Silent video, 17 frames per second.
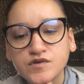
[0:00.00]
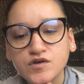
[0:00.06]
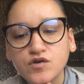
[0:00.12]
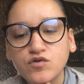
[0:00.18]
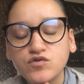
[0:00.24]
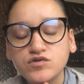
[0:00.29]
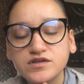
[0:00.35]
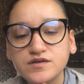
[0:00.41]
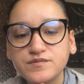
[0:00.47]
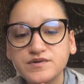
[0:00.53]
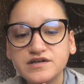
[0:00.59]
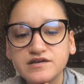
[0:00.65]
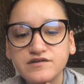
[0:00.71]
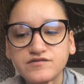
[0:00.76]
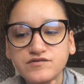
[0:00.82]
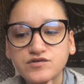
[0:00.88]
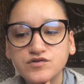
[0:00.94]
only
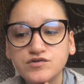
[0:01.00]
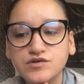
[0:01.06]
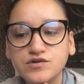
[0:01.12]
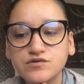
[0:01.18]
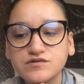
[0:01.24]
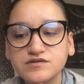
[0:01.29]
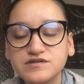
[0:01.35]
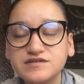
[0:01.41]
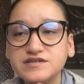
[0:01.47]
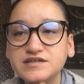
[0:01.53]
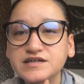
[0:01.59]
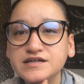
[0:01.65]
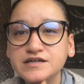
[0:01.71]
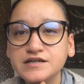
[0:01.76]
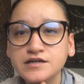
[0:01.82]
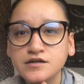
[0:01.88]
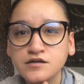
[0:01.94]
because you don't
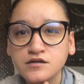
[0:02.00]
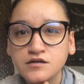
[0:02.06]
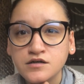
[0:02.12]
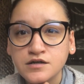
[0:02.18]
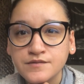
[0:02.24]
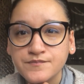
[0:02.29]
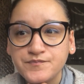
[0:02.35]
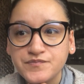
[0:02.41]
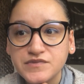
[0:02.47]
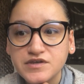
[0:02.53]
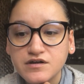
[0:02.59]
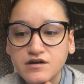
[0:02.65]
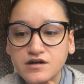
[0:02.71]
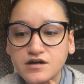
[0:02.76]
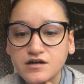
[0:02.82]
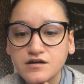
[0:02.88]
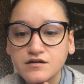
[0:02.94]
see
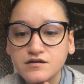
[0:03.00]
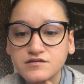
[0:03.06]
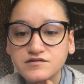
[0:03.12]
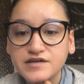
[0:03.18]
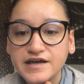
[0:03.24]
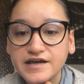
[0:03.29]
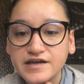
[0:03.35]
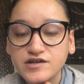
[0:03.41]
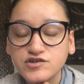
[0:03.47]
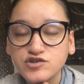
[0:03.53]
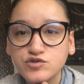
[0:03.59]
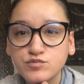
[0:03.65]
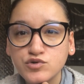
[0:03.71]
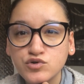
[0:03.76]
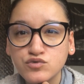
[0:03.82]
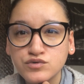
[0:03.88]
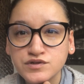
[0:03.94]

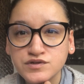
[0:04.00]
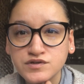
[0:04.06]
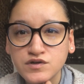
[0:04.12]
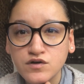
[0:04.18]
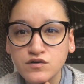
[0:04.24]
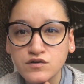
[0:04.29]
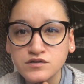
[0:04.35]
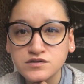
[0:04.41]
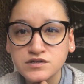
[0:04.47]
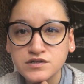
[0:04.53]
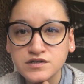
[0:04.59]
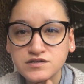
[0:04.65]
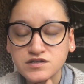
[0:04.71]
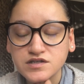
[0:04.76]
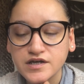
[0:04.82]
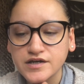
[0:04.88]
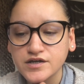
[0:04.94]
tangible results.
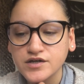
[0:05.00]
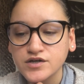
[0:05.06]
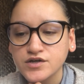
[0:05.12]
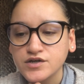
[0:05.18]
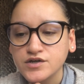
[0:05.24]
It's like